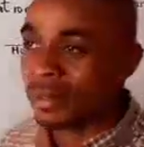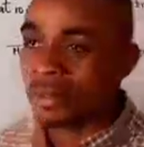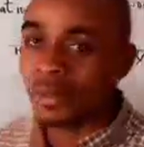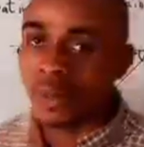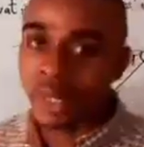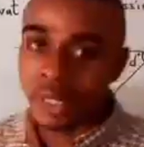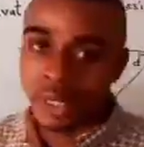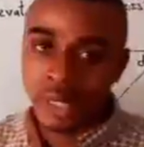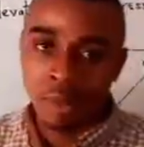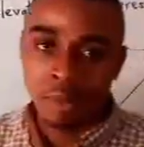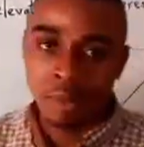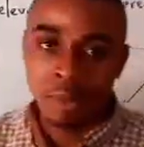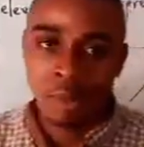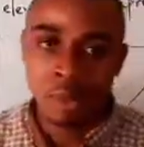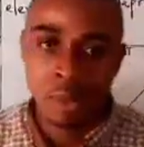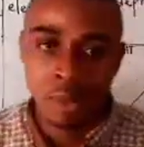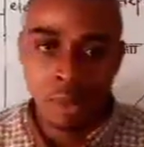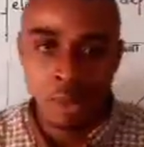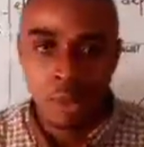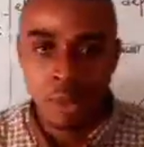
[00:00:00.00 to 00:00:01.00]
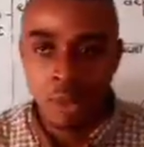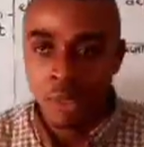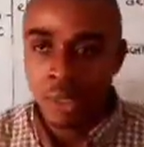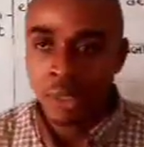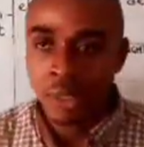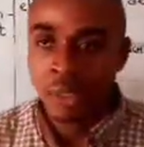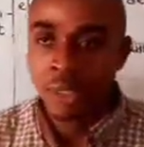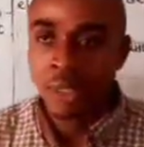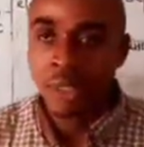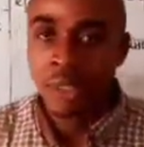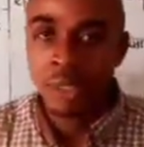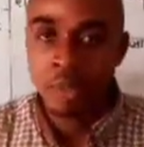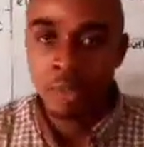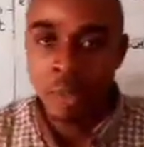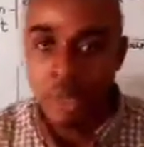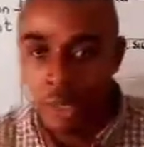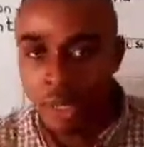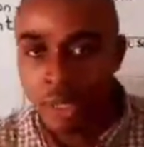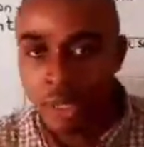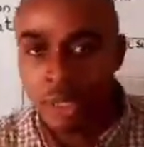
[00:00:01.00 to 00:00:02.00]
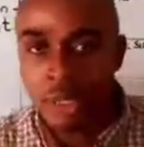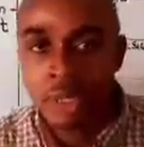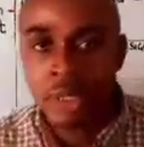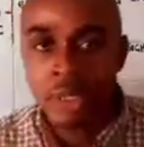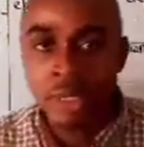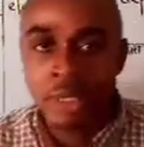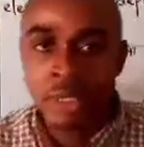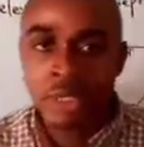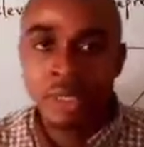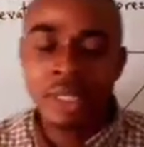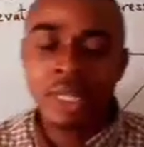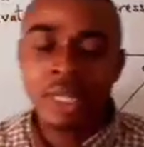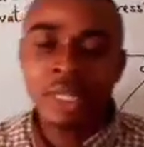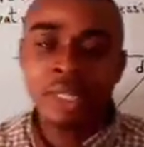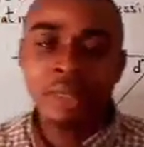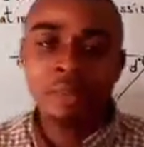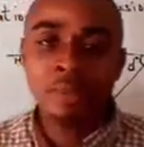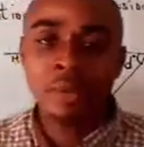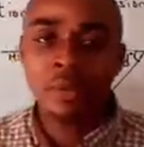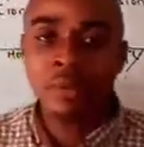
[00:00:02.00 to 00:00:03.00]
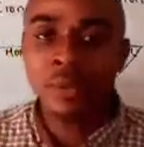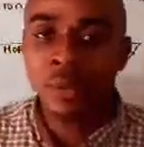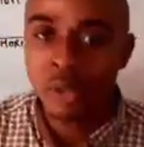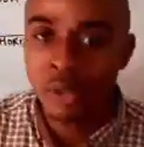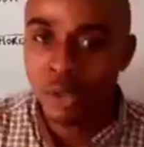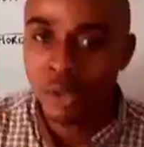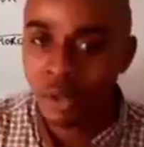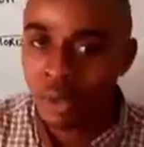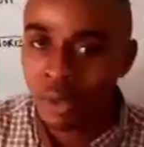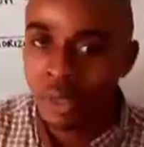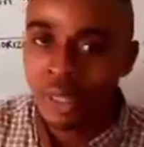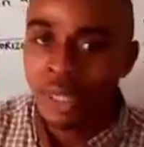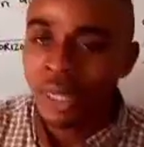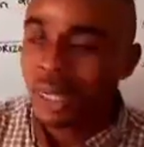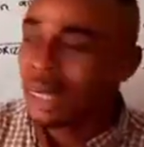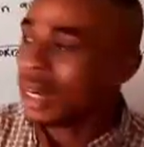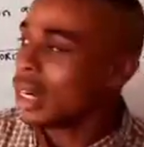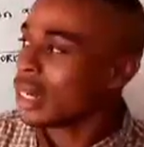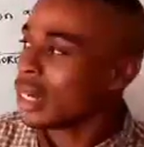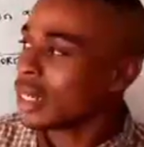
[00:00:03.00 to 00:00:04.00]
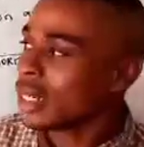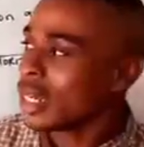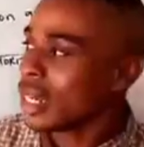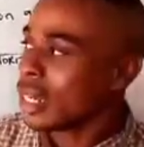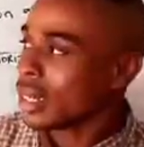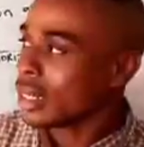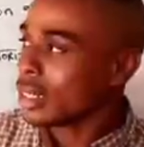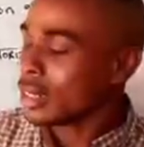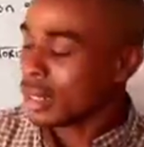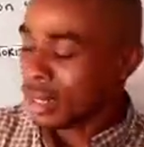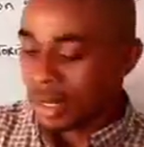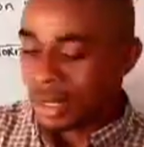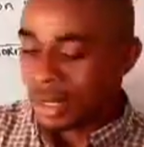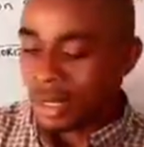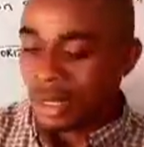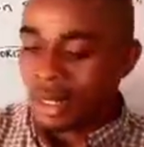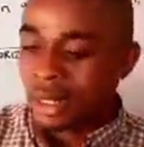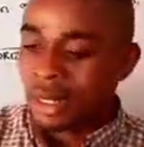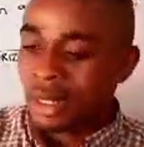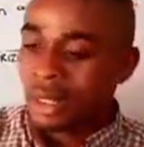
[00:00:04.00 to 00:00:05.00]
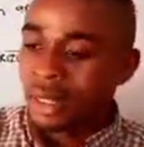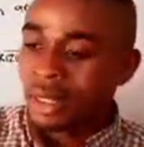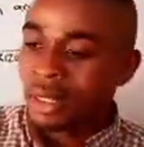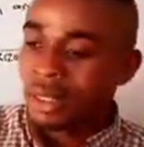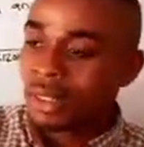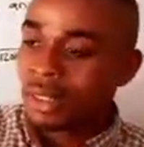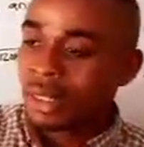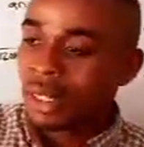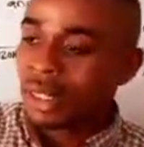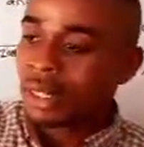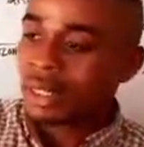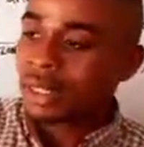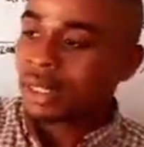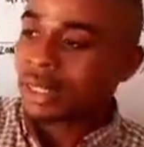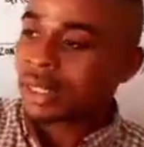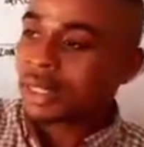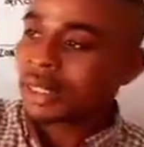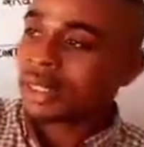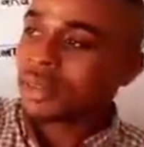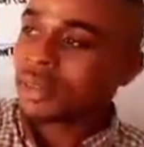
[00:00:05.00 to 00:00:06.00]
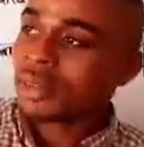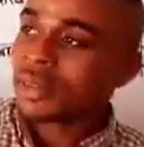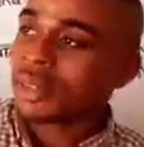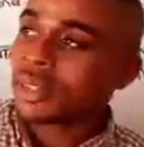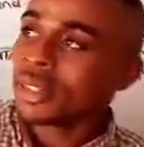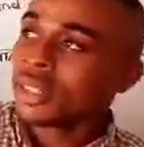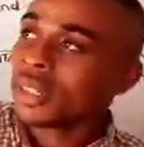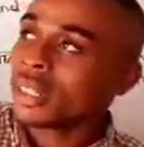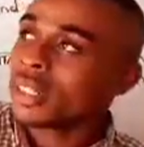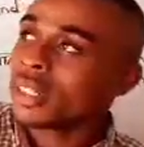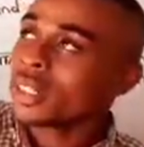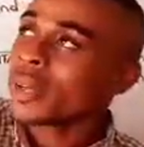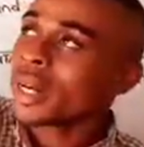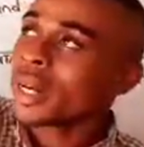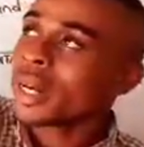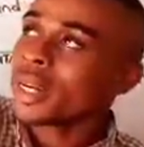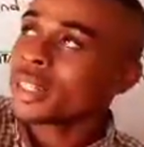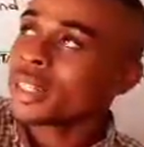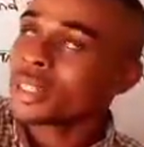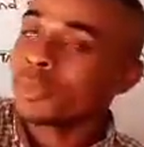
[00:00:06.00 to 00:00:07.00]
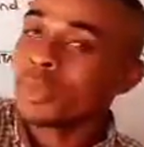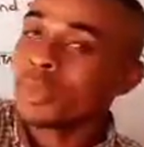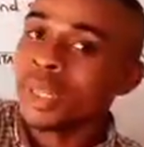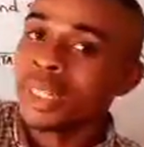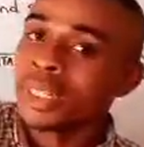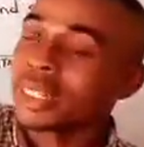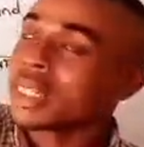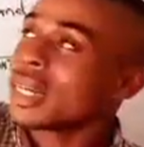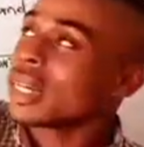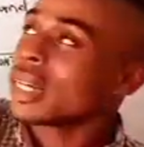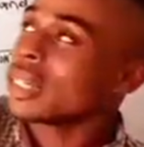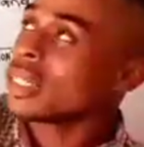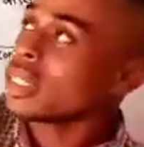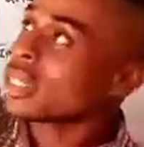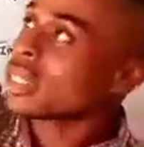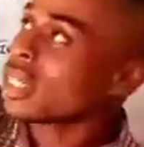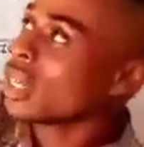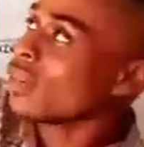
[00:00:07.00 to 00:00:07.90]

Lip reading: For example, this is me standing before you, and then this marker is placed at this